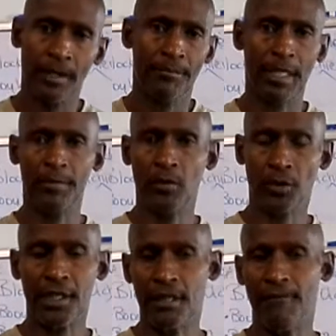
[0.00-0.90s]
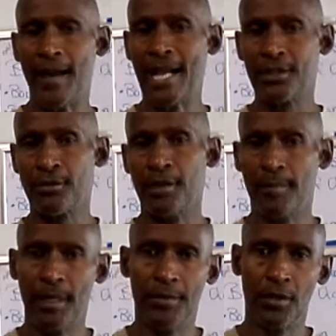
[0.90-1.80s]
Maybe you work in a factory.
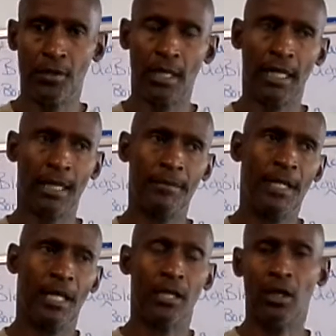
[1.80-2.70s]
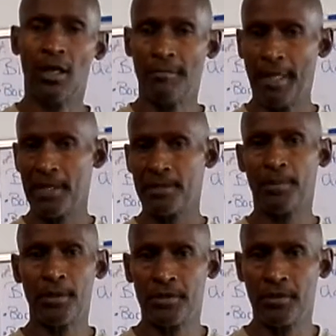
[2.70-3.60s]
Maybe you're a lawn maintenance
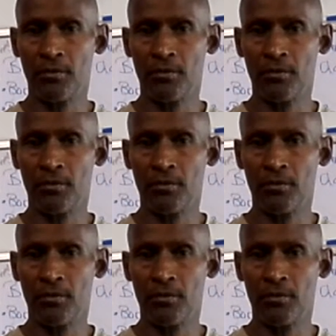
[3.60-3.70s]
person.